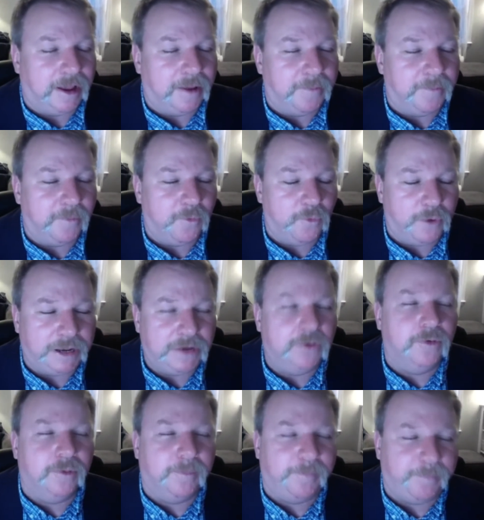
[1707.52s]
When
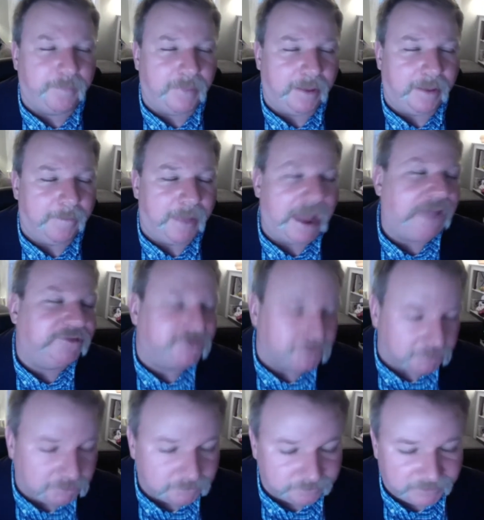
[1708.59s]
you're a
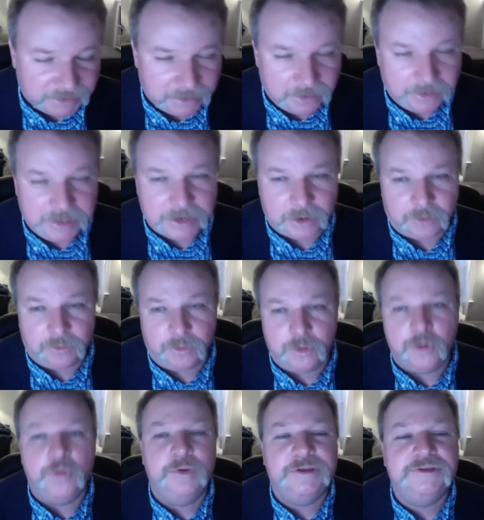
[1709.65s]
master,
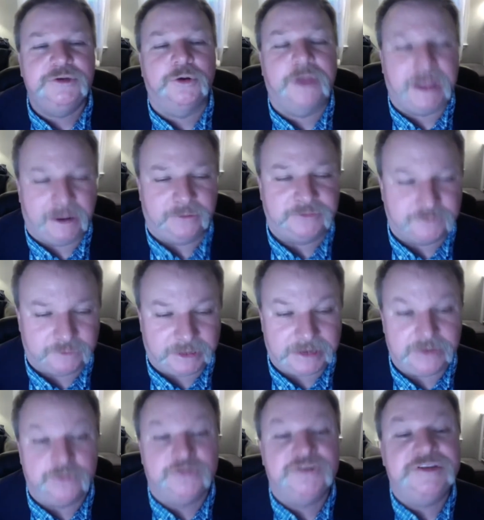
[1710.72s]
who is your council that
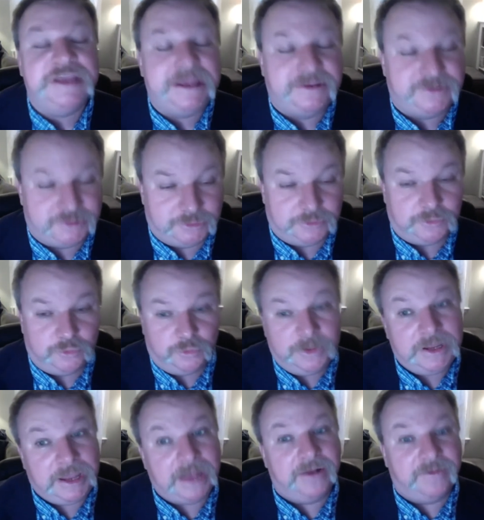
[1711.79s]
you seek to
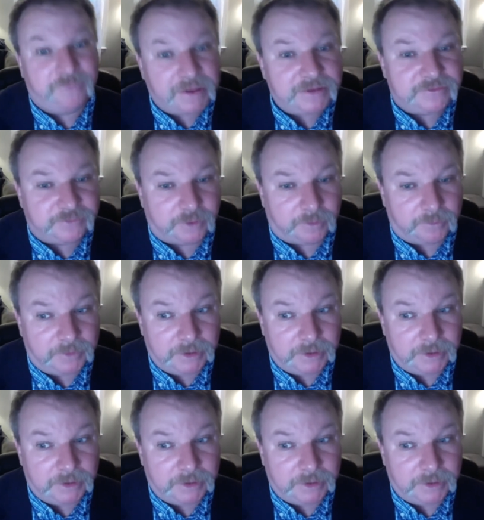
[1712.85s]
get advice from?